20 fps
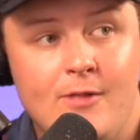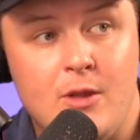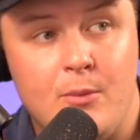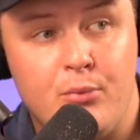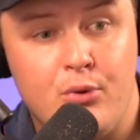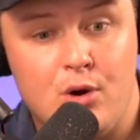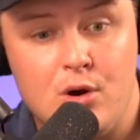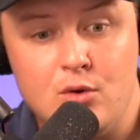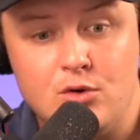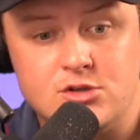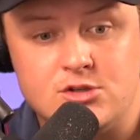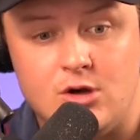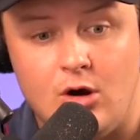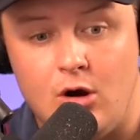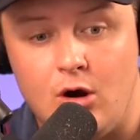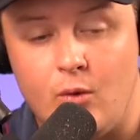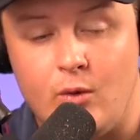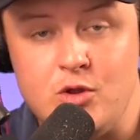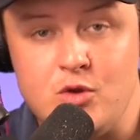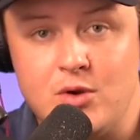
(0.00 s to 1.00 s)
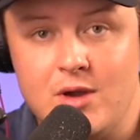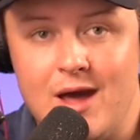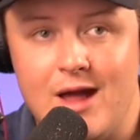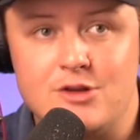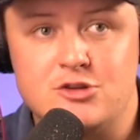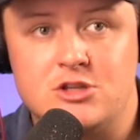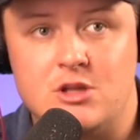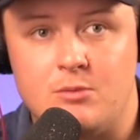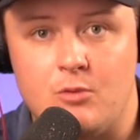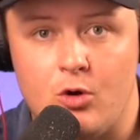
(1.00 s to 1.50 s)
The pros are when you
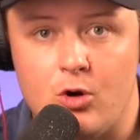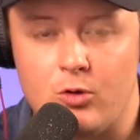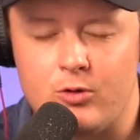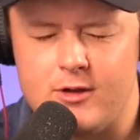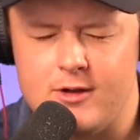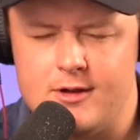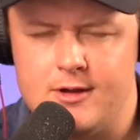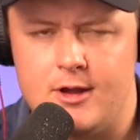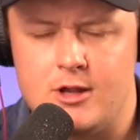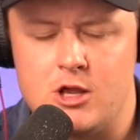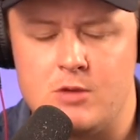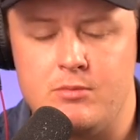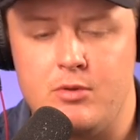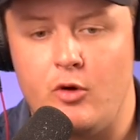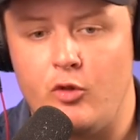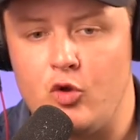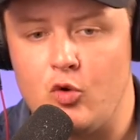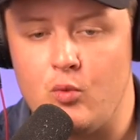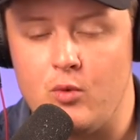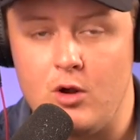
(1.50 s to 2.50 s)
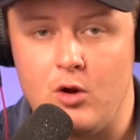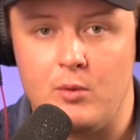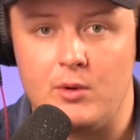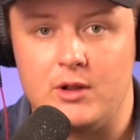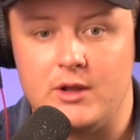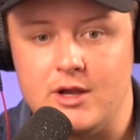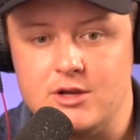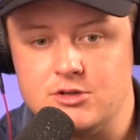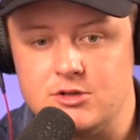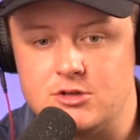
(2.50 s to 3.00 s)
catch them early and you build a real
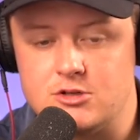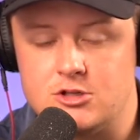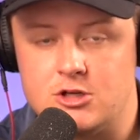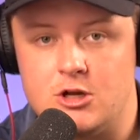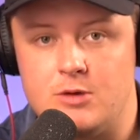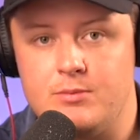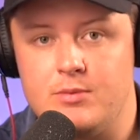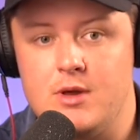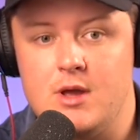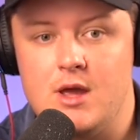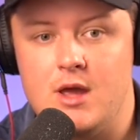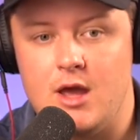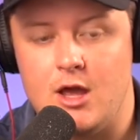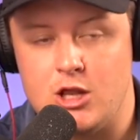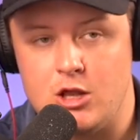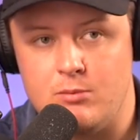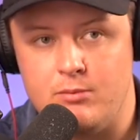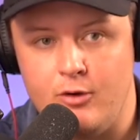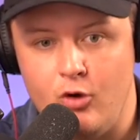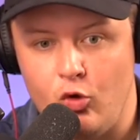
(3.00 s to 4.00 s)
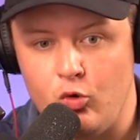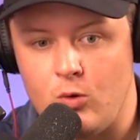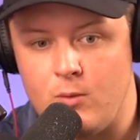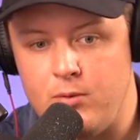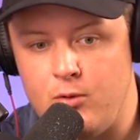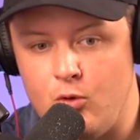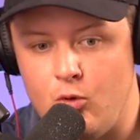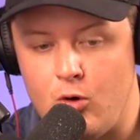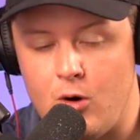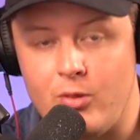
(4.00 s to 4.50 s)
relationship and you build
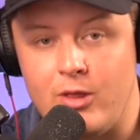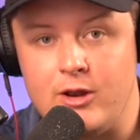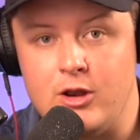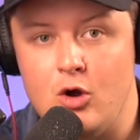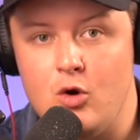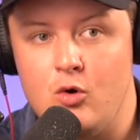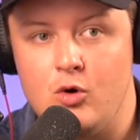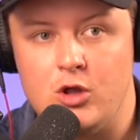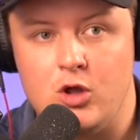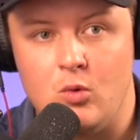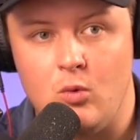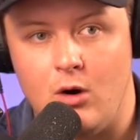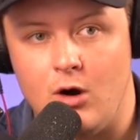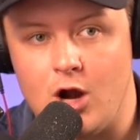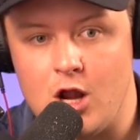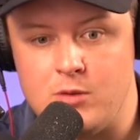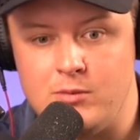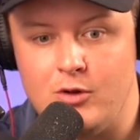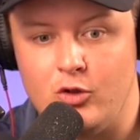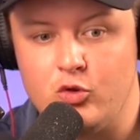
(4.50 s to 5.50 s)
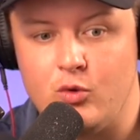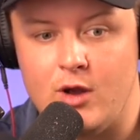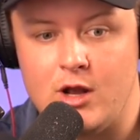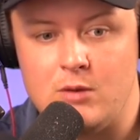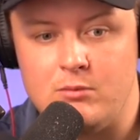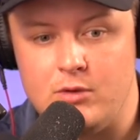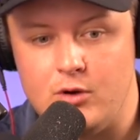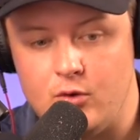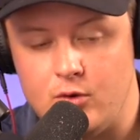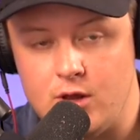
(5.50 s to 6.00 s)
rapport, they know who you are, you build
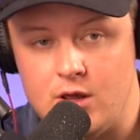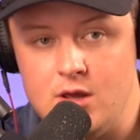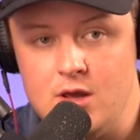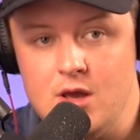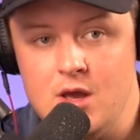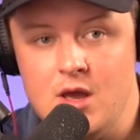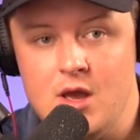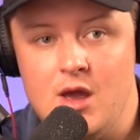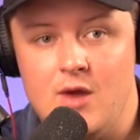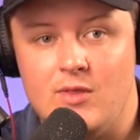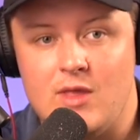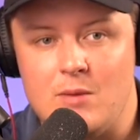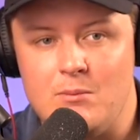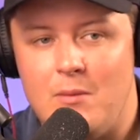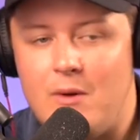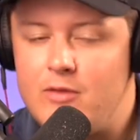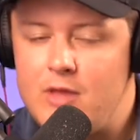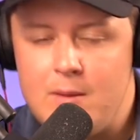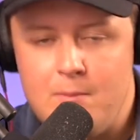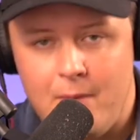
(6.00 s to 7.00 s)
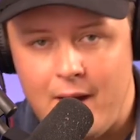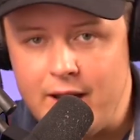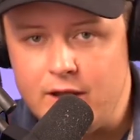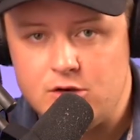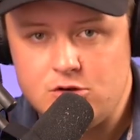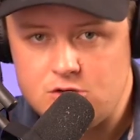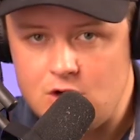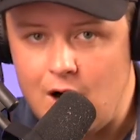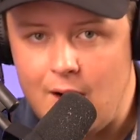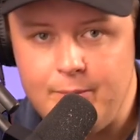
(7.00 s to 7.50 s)
credibility. They might
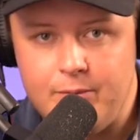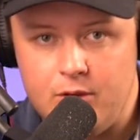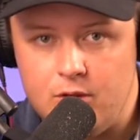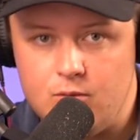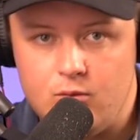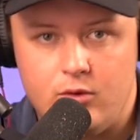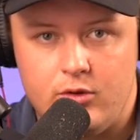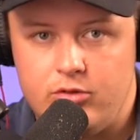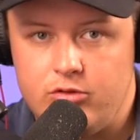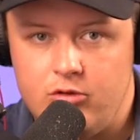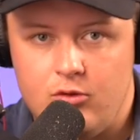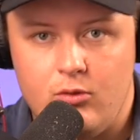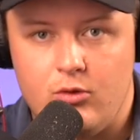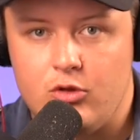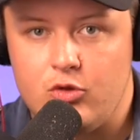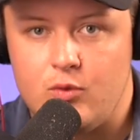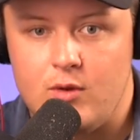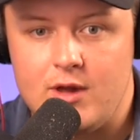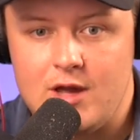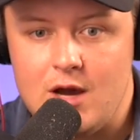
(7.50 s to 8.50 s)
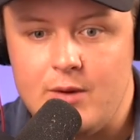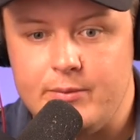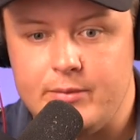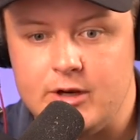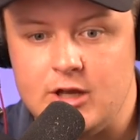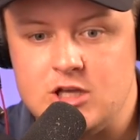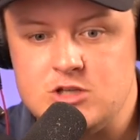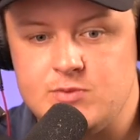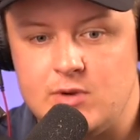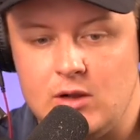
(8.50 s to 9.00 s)
shop with 2 or 3
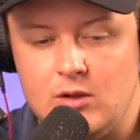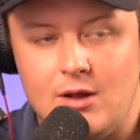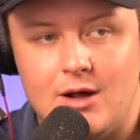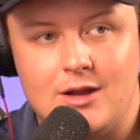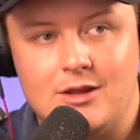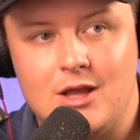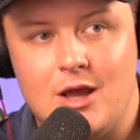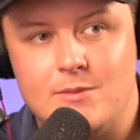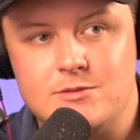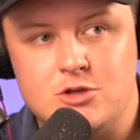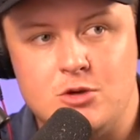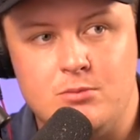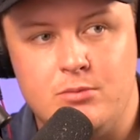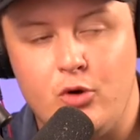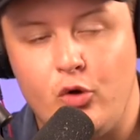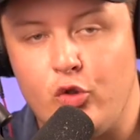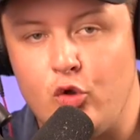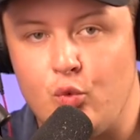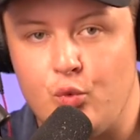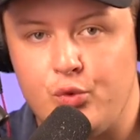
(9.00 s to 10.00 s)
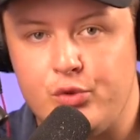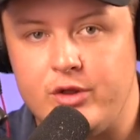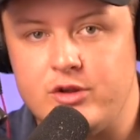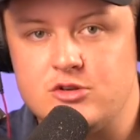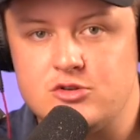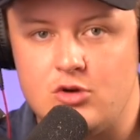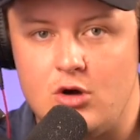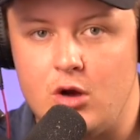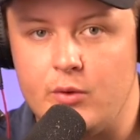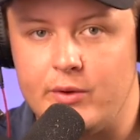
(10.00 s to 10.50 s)
companies, but a lot of times you build a really
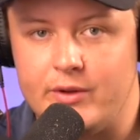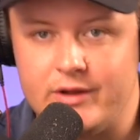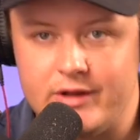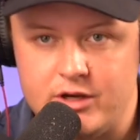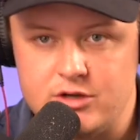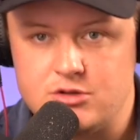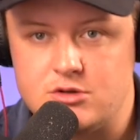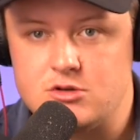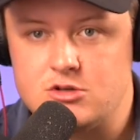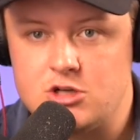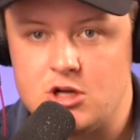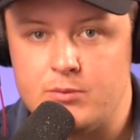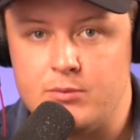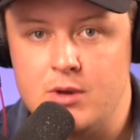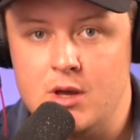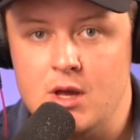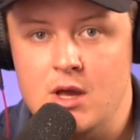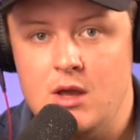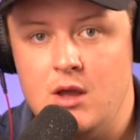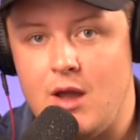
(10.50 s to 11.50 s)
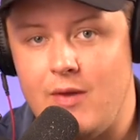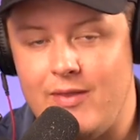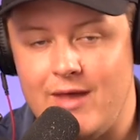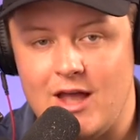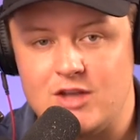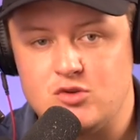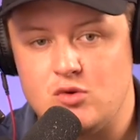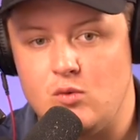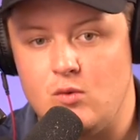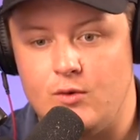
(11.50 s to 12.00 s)
strong relationship. And
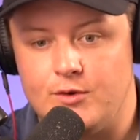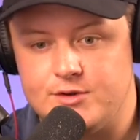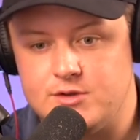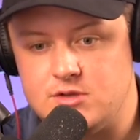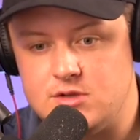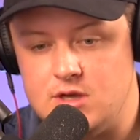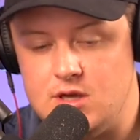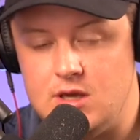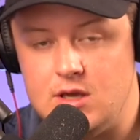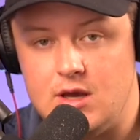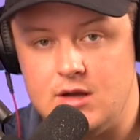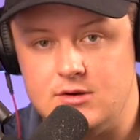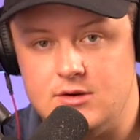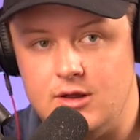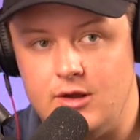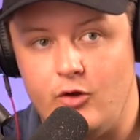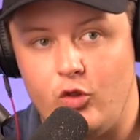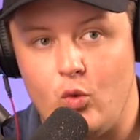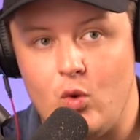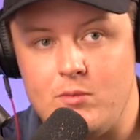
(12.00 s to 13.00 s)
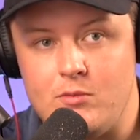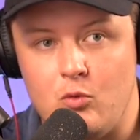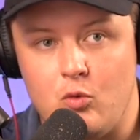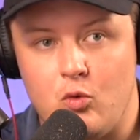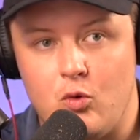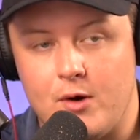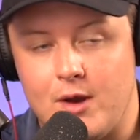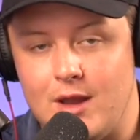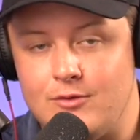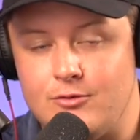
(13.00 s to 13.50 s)
that's when we'll see a deal that we've been
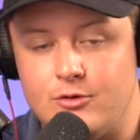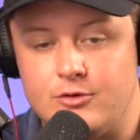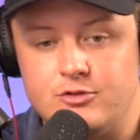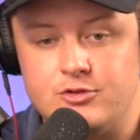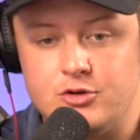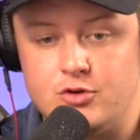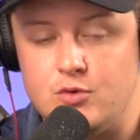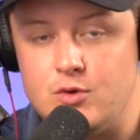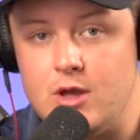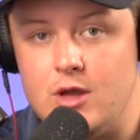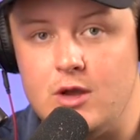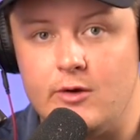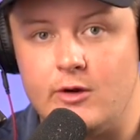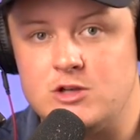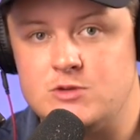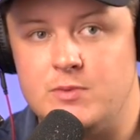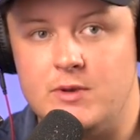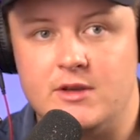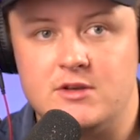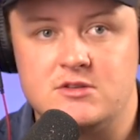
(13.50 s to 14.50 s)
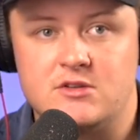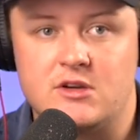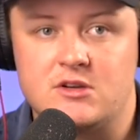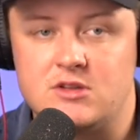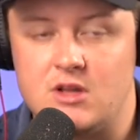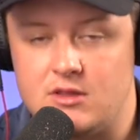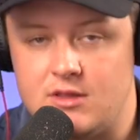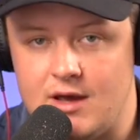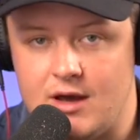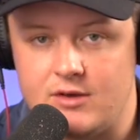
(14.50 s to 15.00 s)
working for 2 years be a
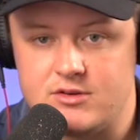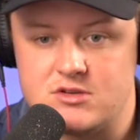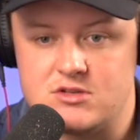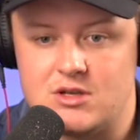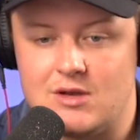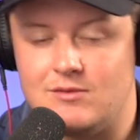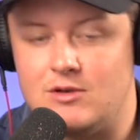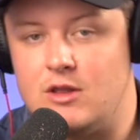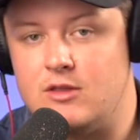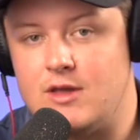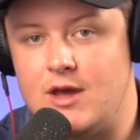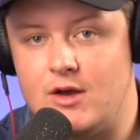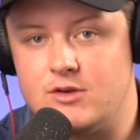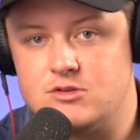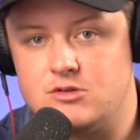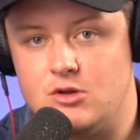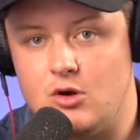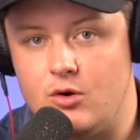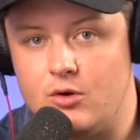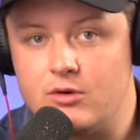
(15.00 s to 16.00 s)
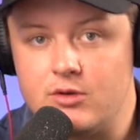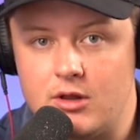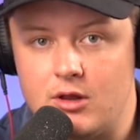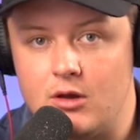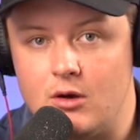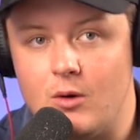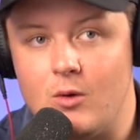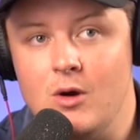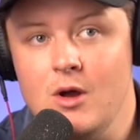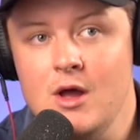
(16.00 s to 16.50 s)
$60,000, $70,000
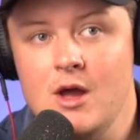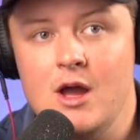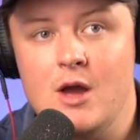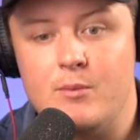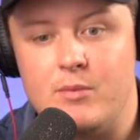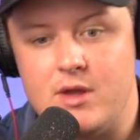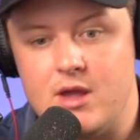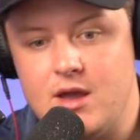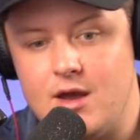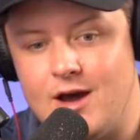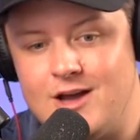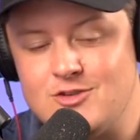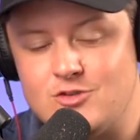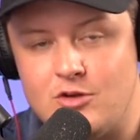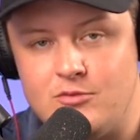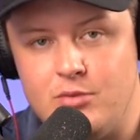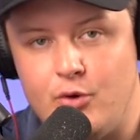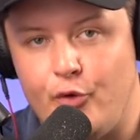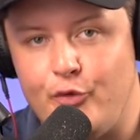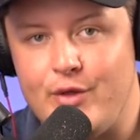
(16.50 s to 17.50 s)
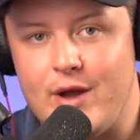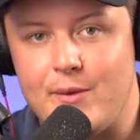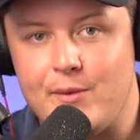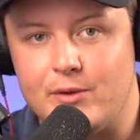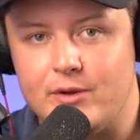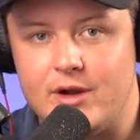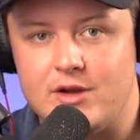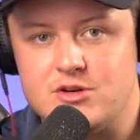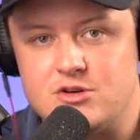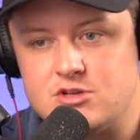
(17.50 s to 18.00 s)
deal, because we built that
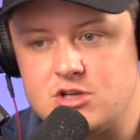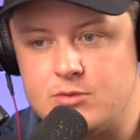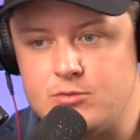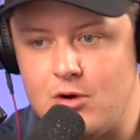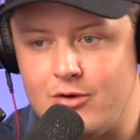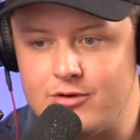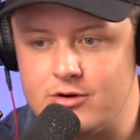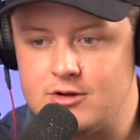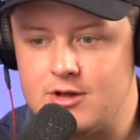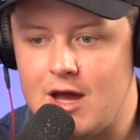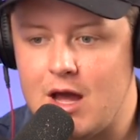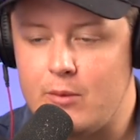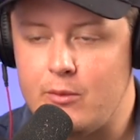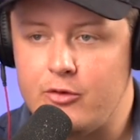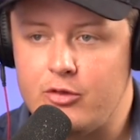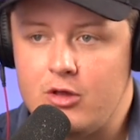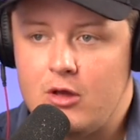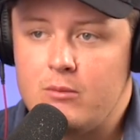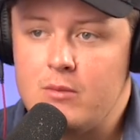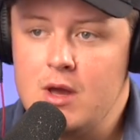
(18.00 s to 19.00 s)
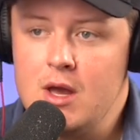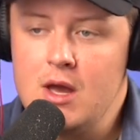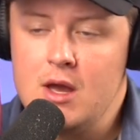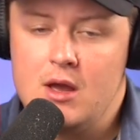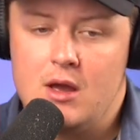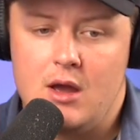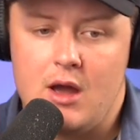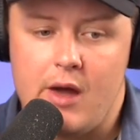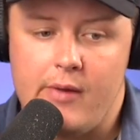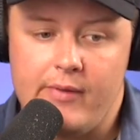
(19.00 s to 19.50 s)
relationship over time with them.
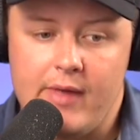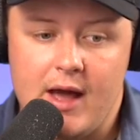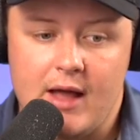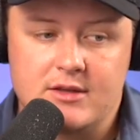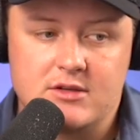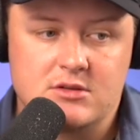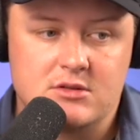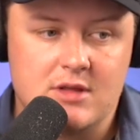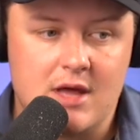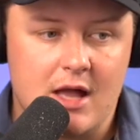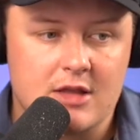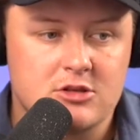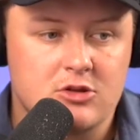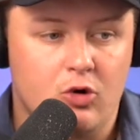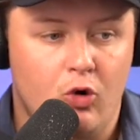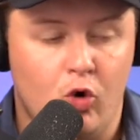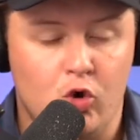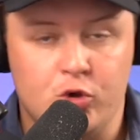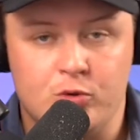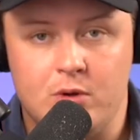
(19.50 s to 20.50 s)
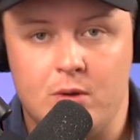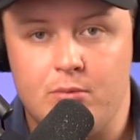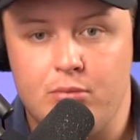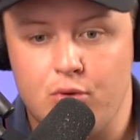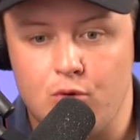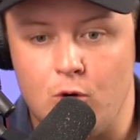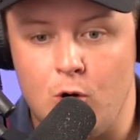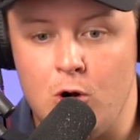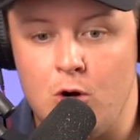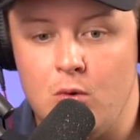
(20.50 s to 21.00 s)
And that's the ultimate
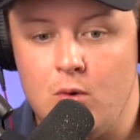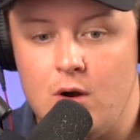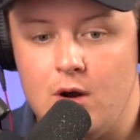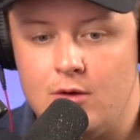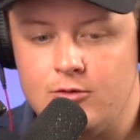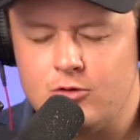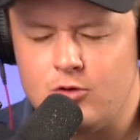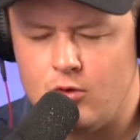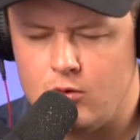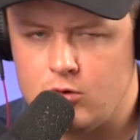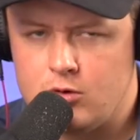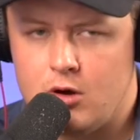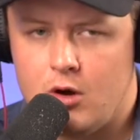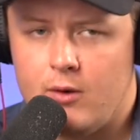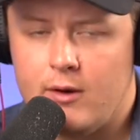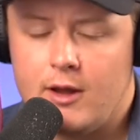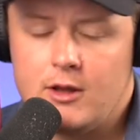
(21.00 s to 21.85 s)
pro of cold calling.